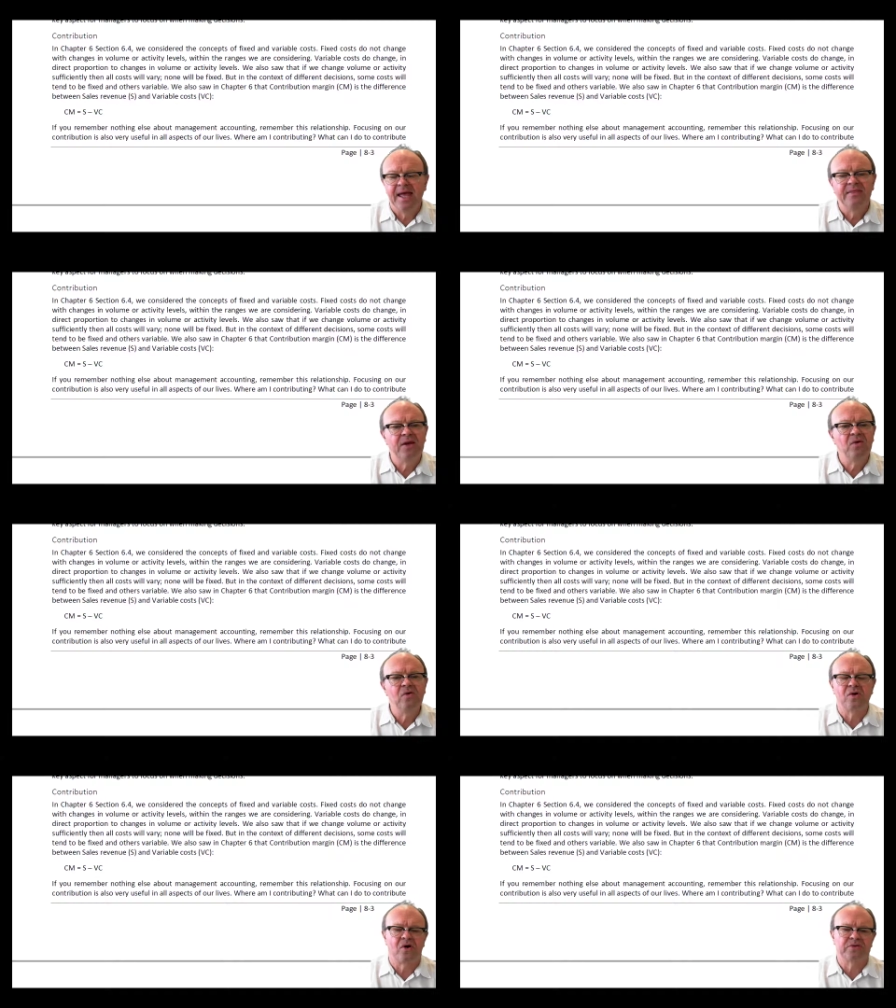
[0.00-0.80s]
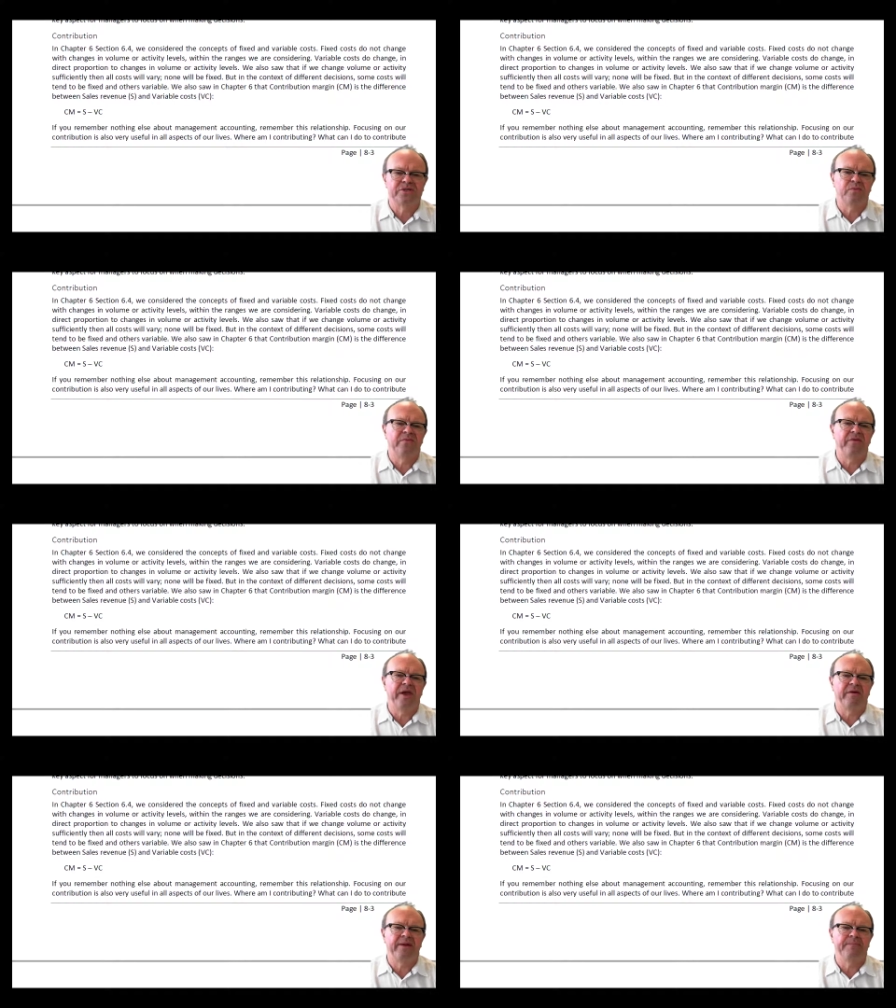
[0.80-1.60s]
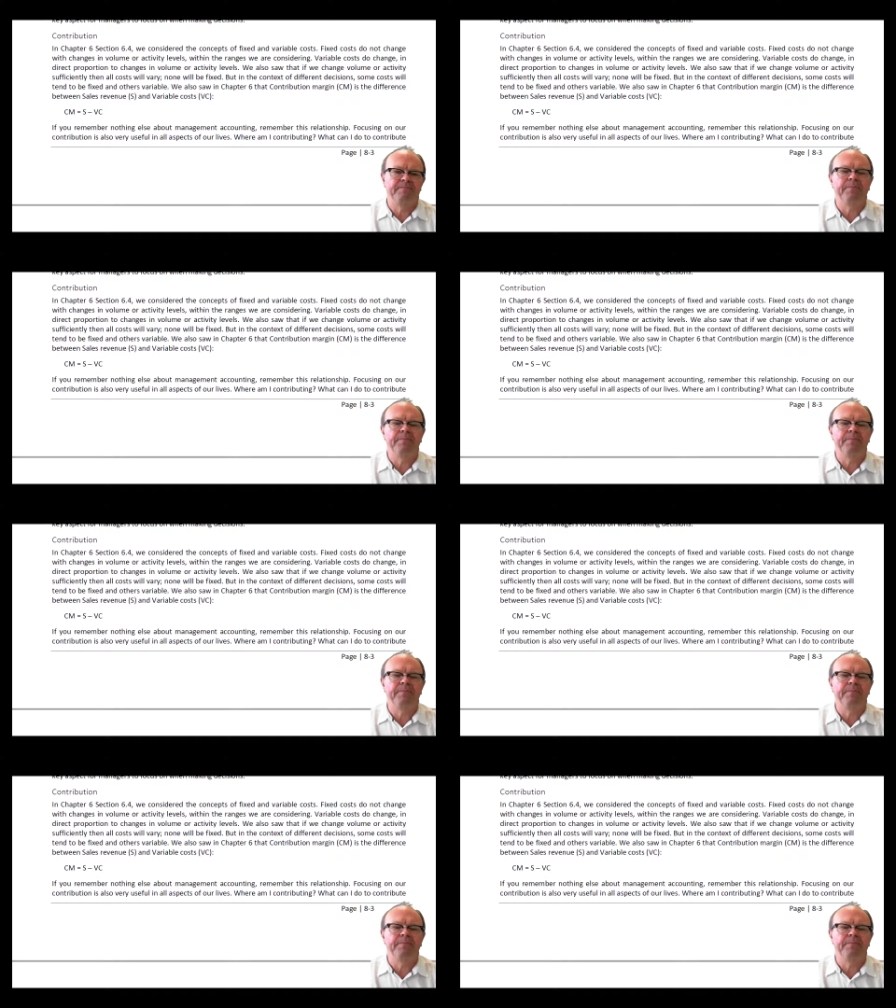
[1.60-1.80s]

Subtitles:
then all costs will vary.